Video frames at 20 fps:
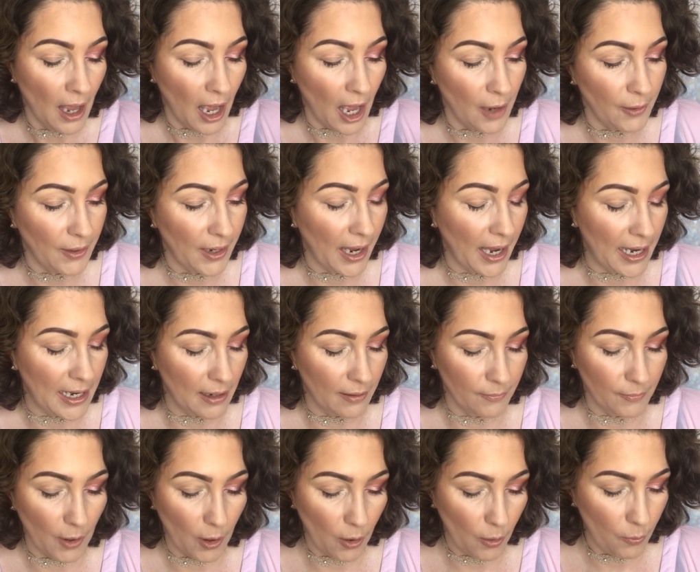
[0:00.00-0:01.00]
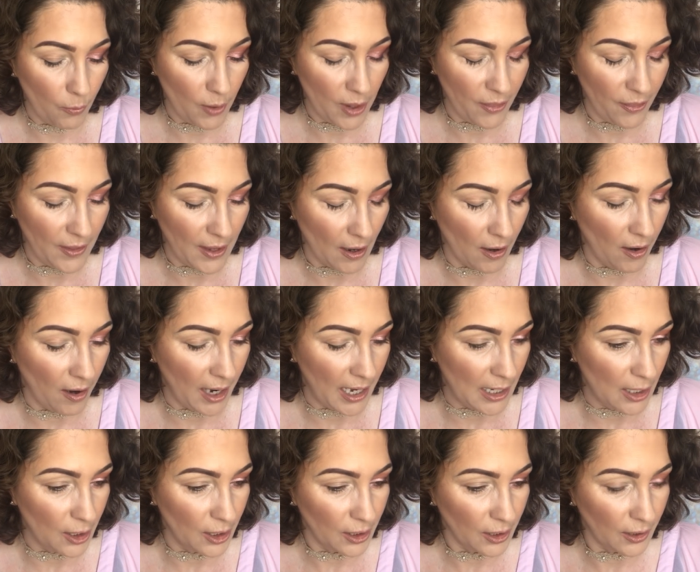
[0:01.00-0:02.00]
Okay, on with the eye
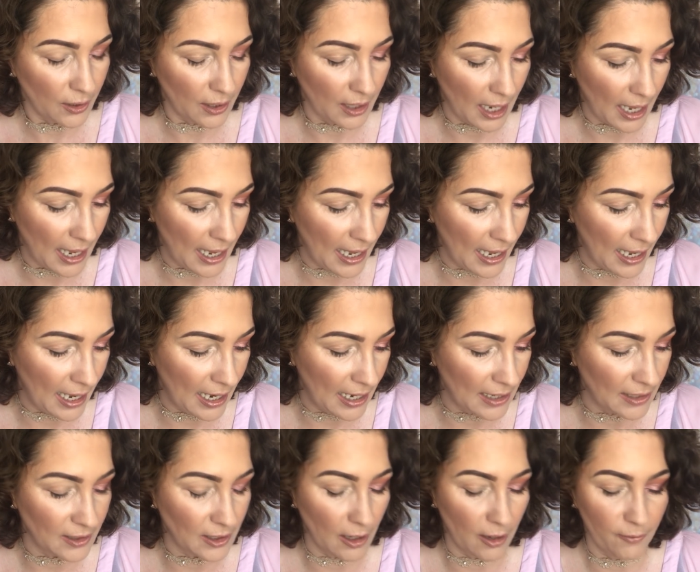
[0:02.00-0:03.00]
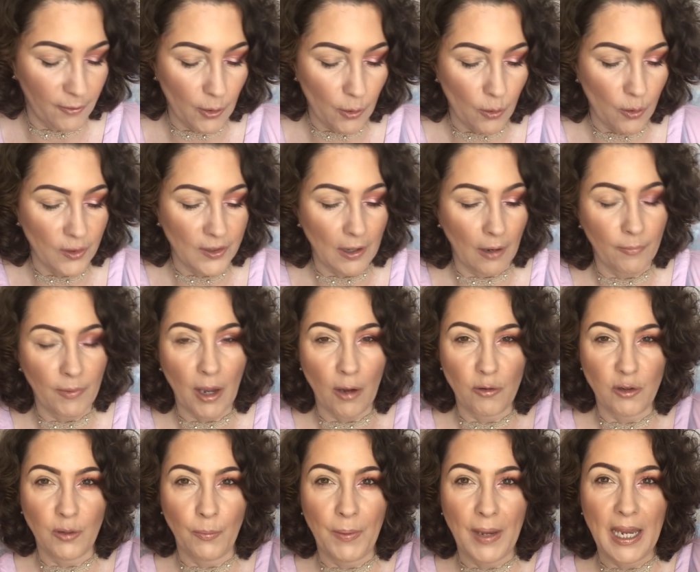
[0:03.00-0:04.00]
look, and of course I'm
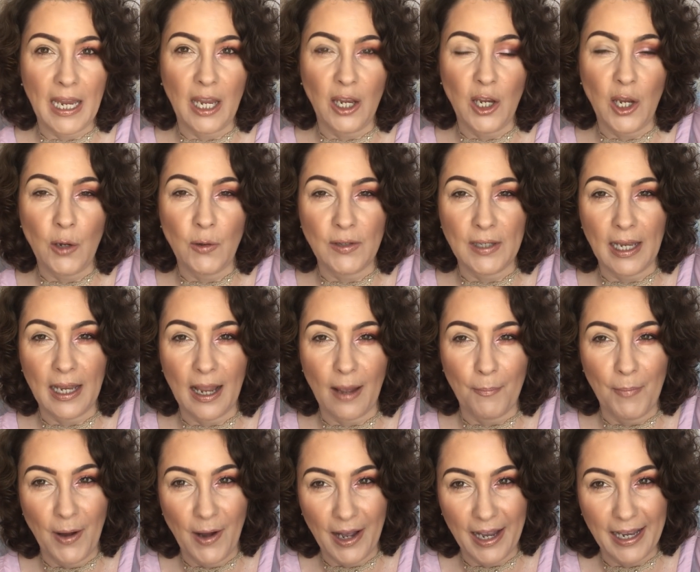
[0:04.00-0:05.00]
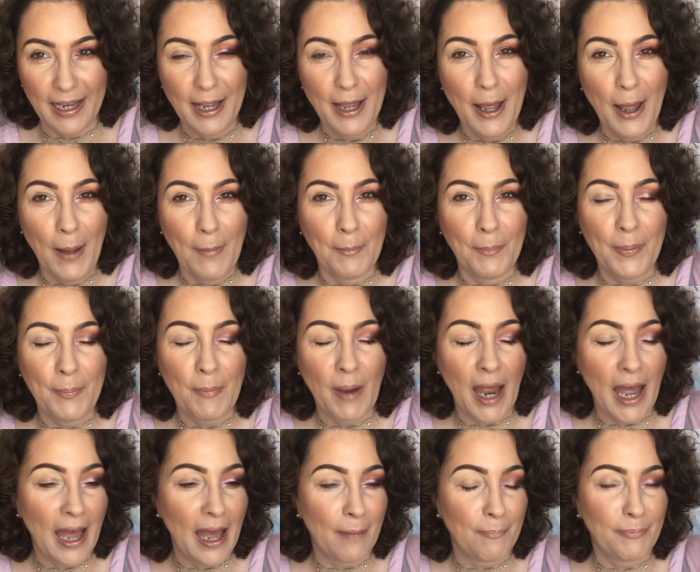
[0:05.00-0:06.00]
going to be using my
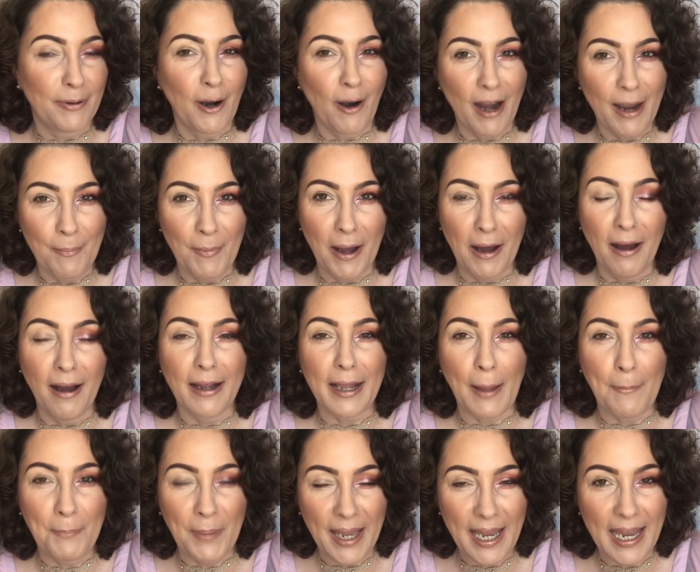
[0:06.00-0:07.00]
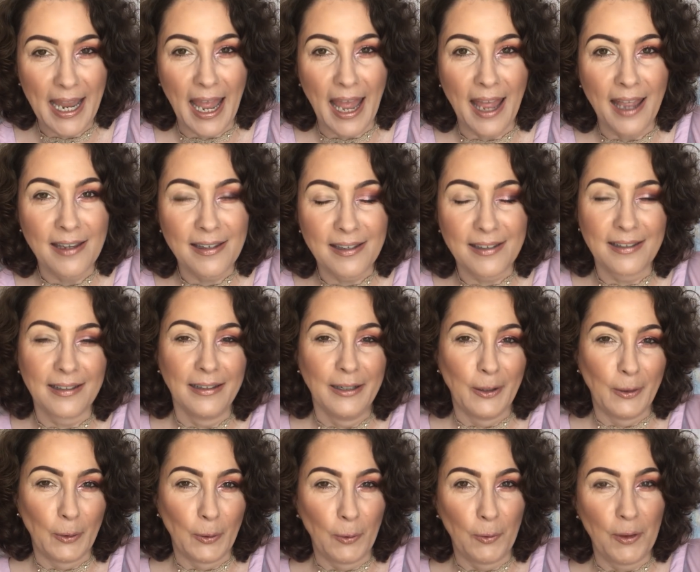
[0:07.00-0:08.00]
Primark PS,
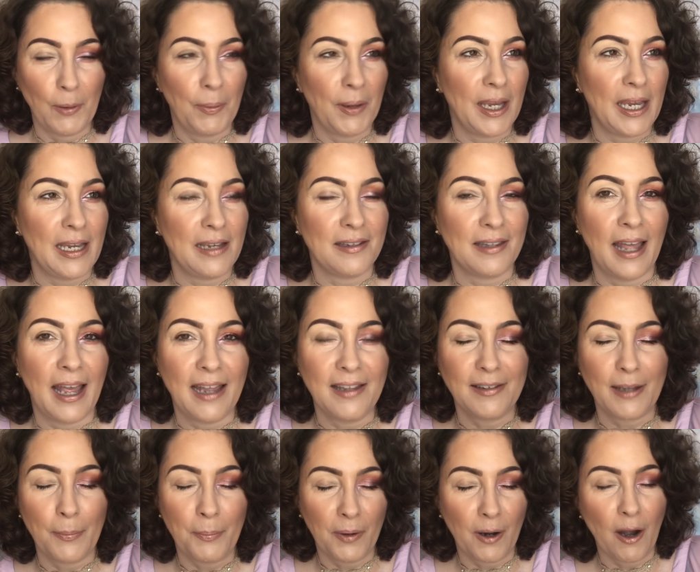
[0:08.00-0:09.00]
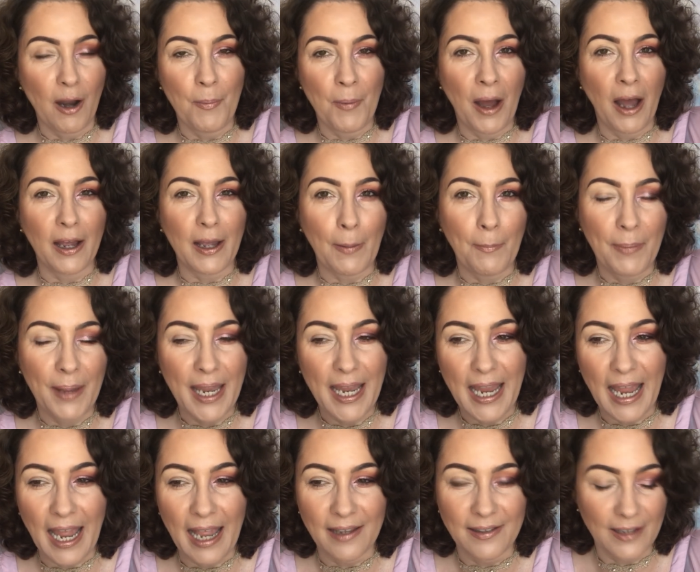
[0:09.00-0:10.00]
all the P's there, so Primark
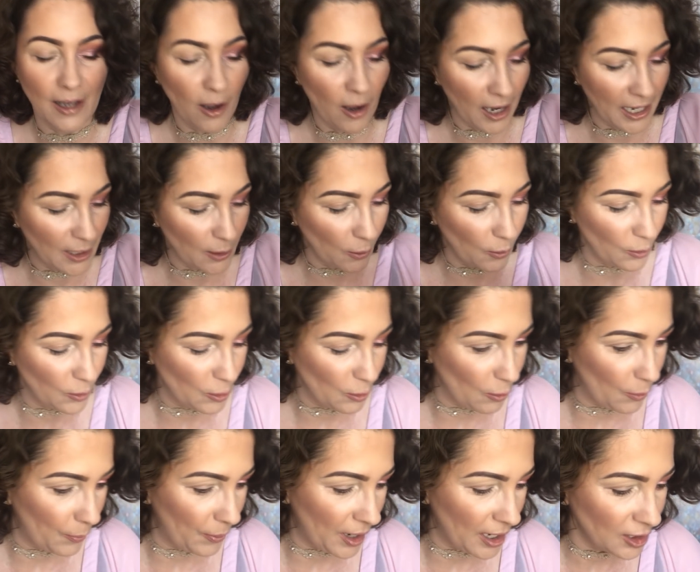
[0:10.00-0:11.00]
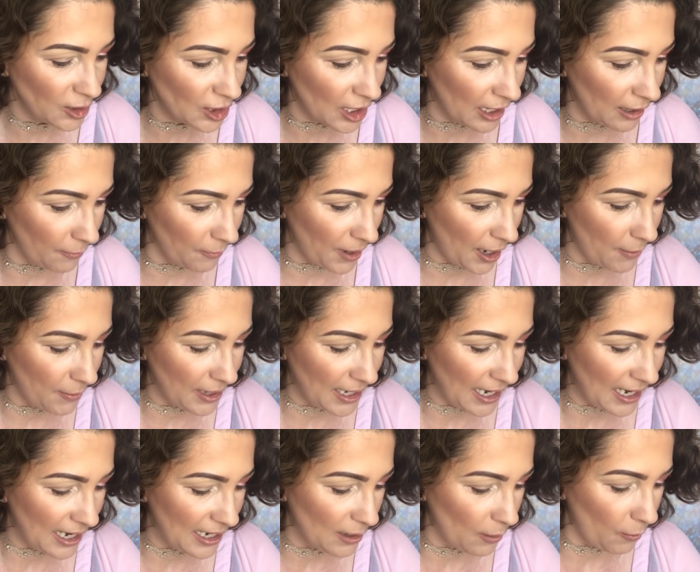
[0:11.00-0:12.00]
PS eye contour brush, and I'm
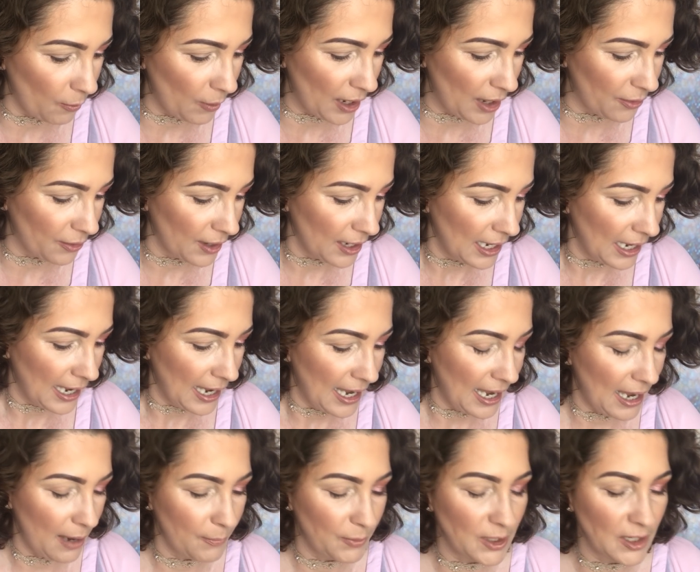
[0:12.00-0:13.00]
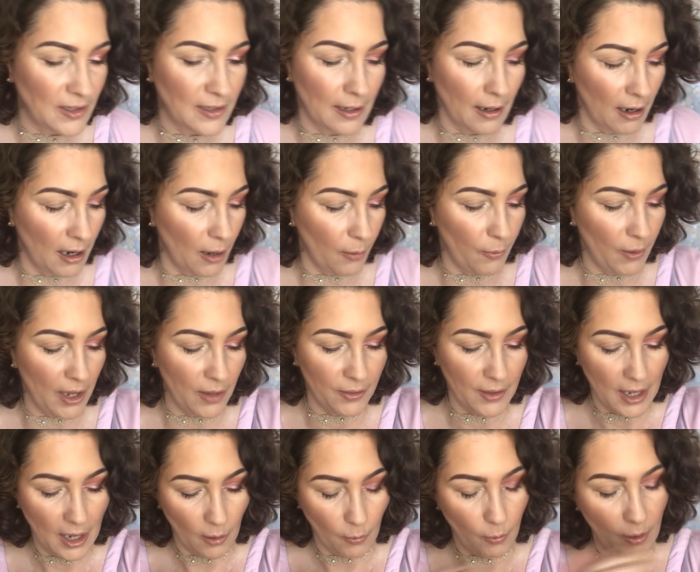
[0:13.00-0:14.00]
going in with Hip to start with,
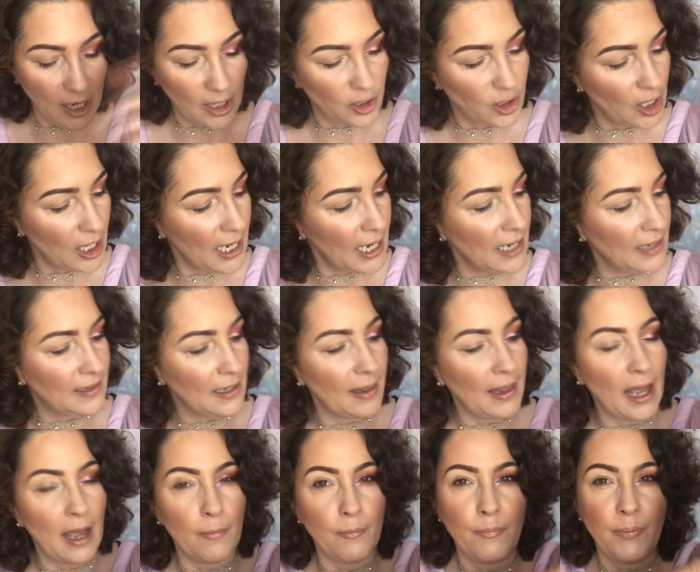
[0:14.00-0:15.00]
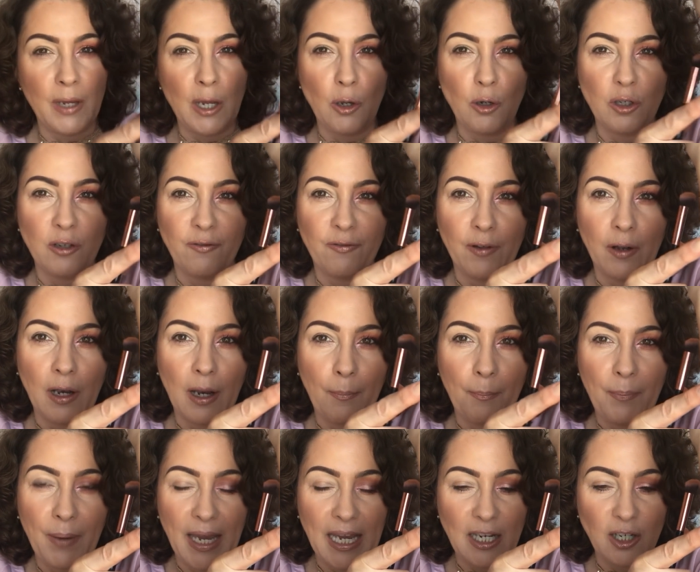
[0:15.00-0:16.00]
which is that
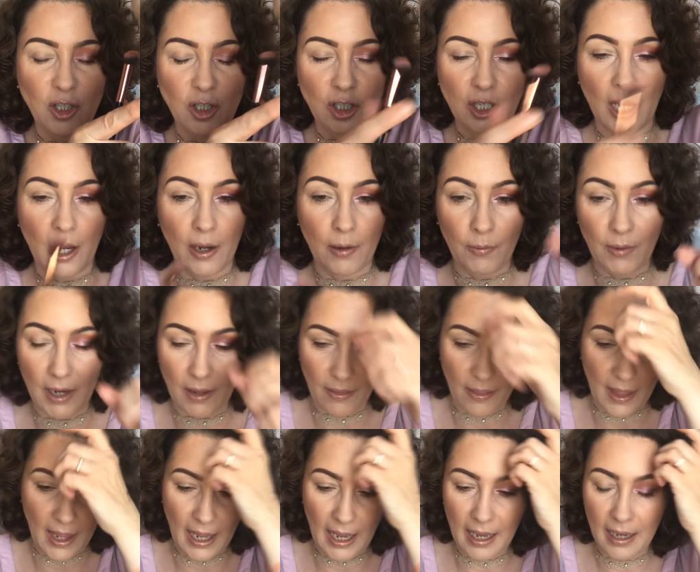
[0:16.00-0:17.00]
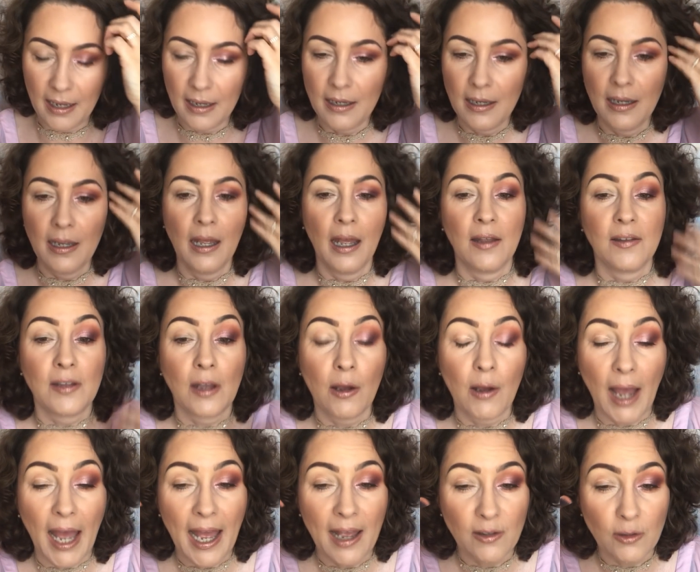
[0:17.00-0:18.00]
beautiful peach tone there.
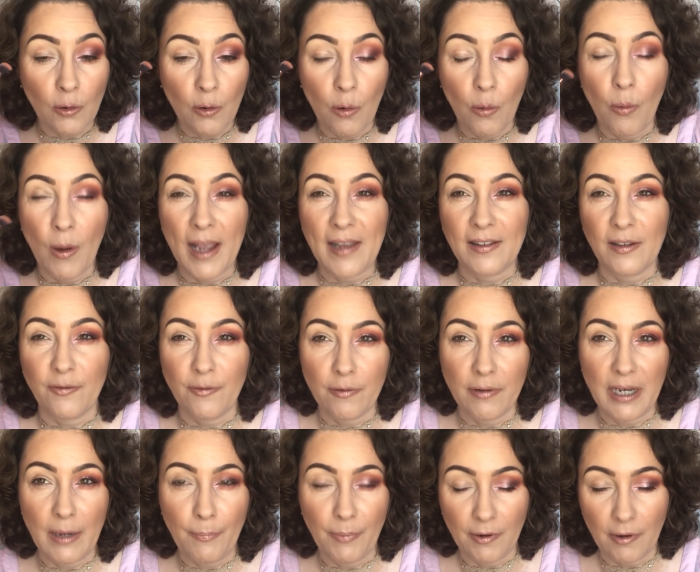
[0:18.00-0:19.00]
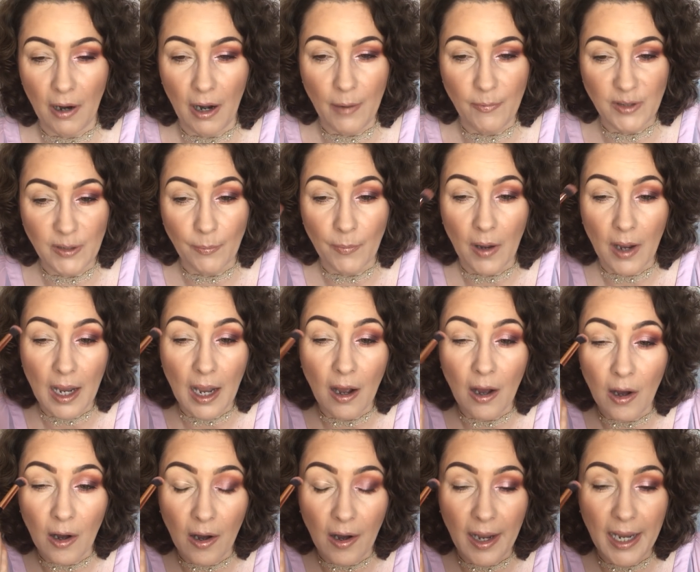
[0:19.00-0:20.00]
So as always, I've already primed my
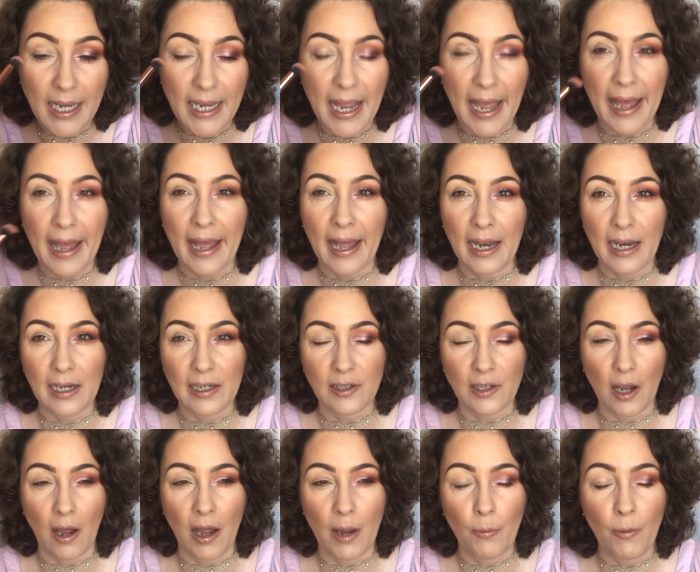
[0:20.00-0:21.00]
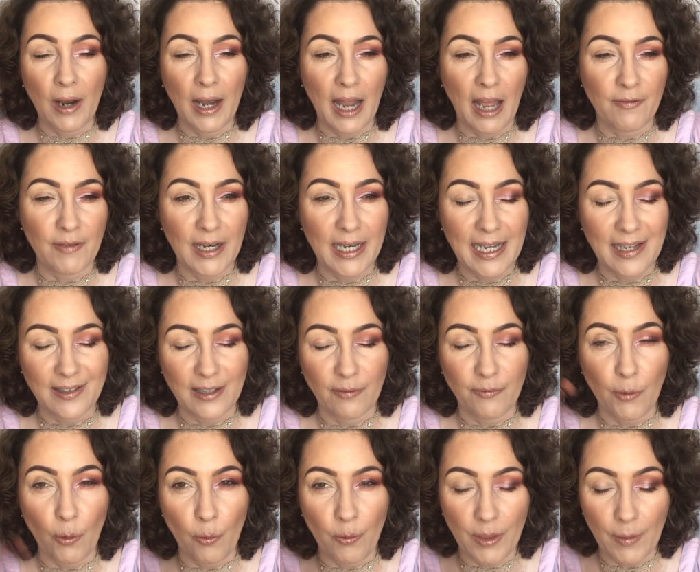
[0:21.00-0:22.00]
eye, and I will have a list
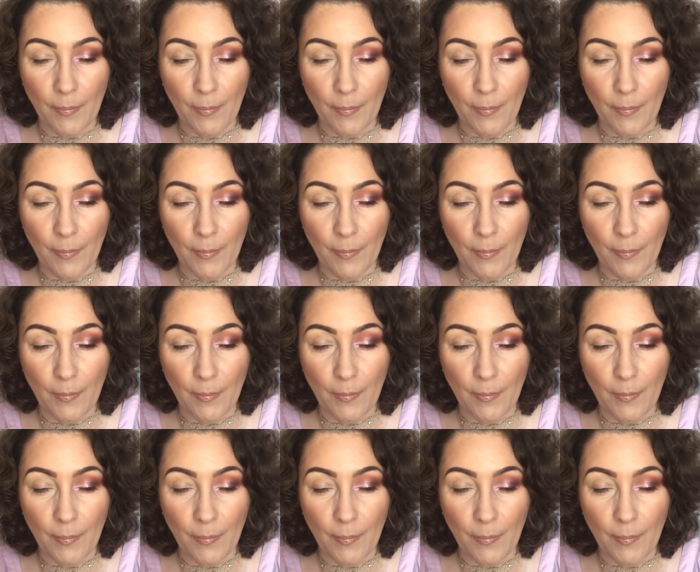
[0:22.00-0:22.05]
of all